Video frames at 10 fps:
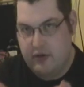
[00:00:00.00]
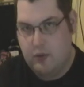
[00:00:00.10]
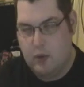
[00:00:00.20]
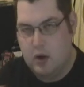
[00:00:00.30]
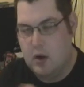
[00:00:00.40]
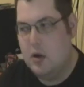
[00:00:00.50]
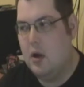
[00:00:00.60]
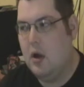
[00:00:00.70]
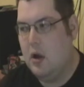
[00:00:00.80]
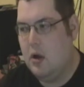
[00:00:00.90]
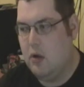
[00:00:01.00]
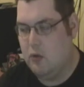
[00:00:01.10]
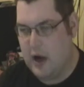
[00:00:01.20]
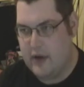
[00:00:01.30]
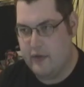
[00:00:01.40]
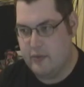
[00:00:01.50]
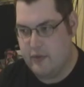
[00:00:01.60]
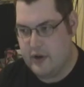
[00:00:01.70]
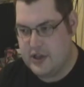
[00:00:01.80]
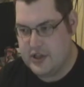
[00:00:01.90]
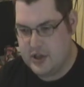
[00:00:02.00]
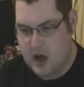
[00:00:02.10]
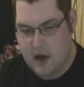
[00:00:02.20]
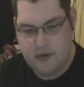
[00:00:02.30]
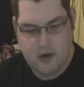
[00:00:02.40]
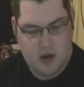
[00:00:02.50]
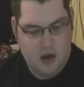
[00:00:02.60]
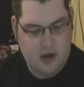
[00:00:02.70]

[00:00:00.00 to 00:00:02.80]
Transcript: as it were, right from the very start.